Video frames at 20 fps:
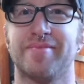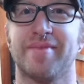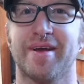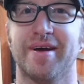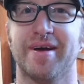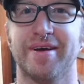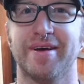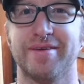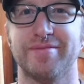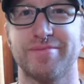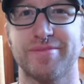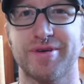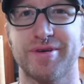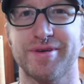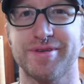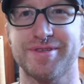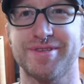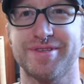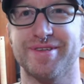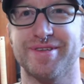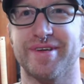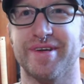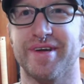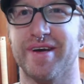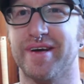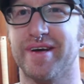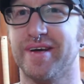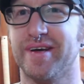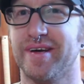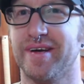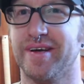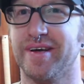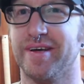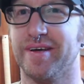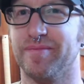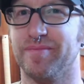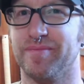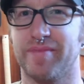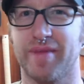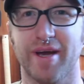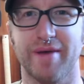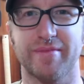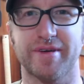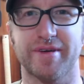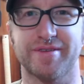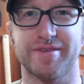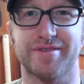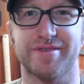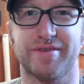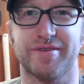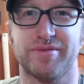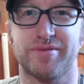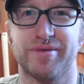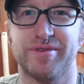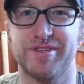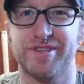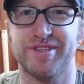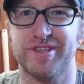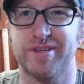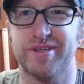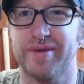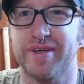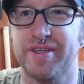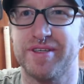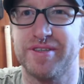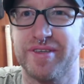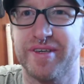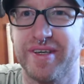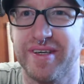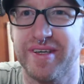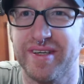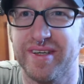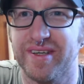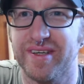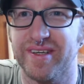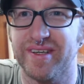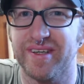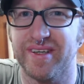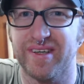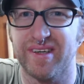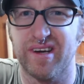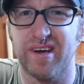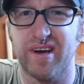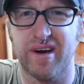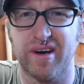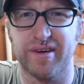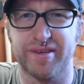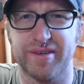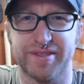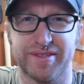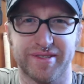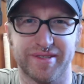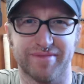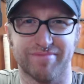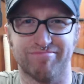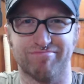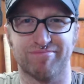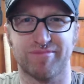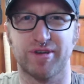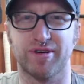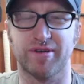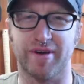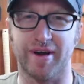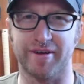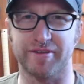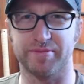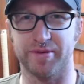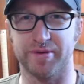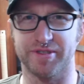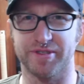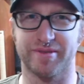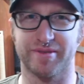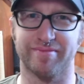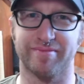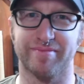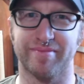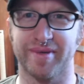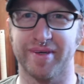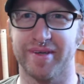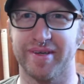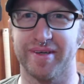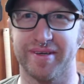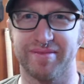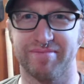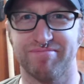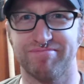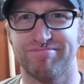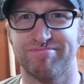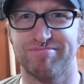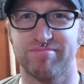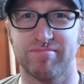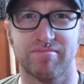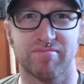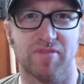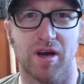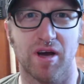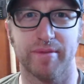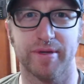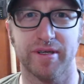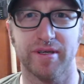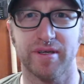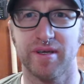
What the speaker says: I'm Kristen. I'm a software engineer by trade and an artist and craftsperson by hobby.